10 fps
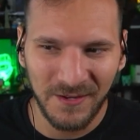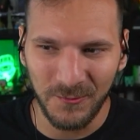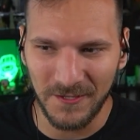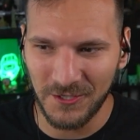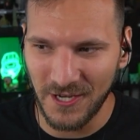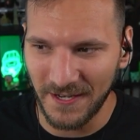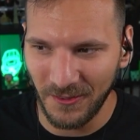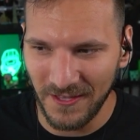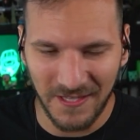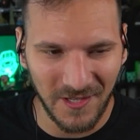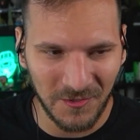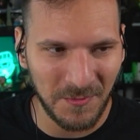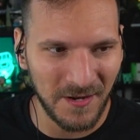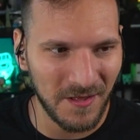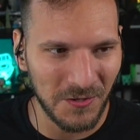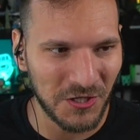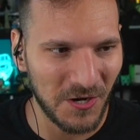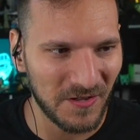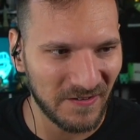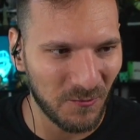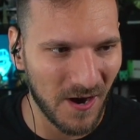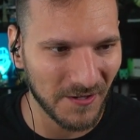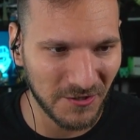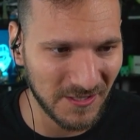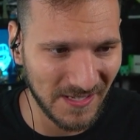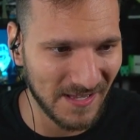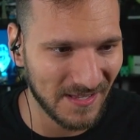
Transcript: which I don't think that there's been another show that I've watched